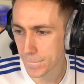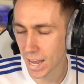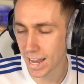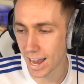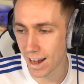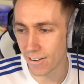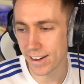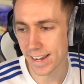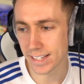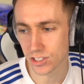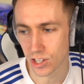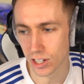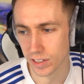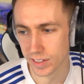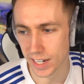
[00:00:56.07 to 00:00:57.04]
Harry is
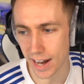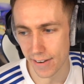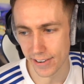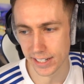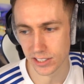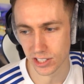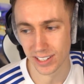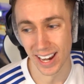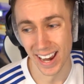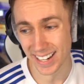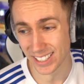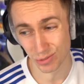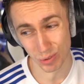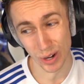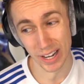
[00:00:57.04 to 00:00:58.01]
good. Harry is good. And
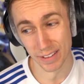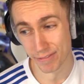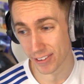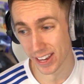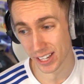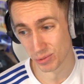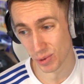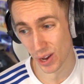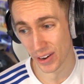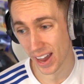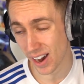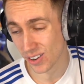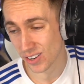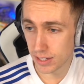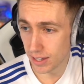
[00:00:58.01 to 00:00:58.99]
he's really fit as well
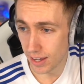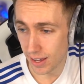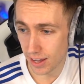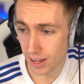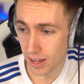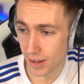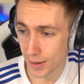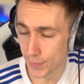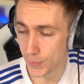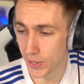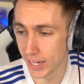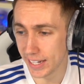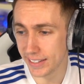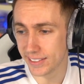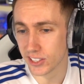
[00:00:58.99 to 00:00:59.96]
now.
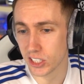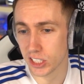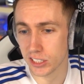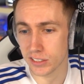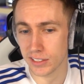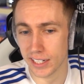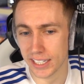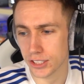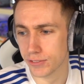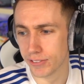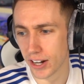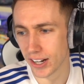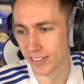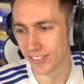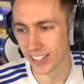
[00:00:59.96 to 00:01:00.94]
Ethan is
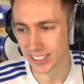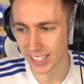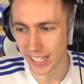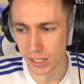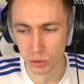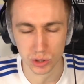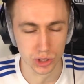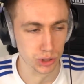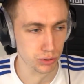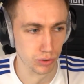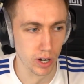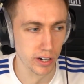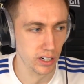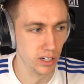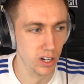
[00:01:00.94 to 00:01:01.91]
very fit, so he'll just
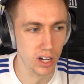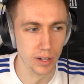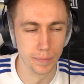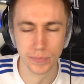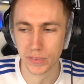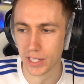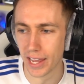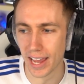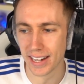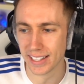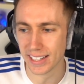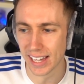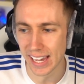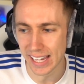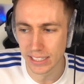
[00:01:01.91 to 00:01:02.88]
run a lot. And
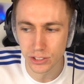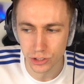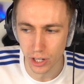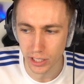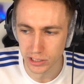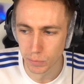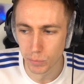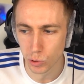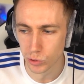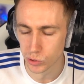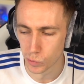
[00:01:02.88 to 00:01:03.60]
he strikes a ball as